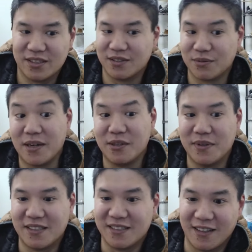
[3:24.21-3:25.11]
It's way too
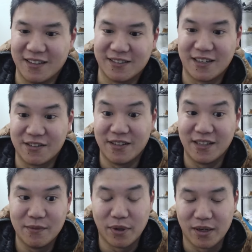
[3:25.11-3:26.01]
much insulation that you
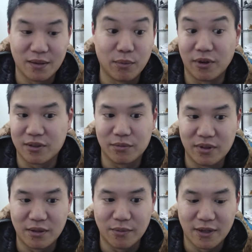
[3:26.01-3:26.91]
need, but it worked
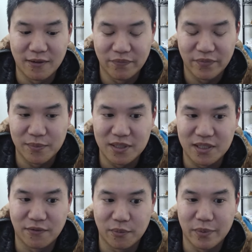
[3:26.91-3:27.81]
really well,
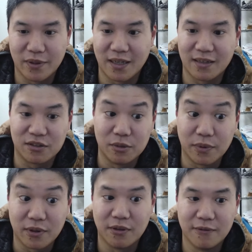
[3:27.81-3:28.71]
especially for people that get
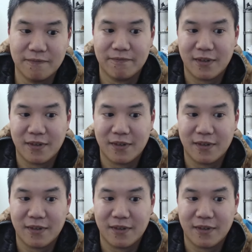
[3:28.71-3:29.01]
super cold.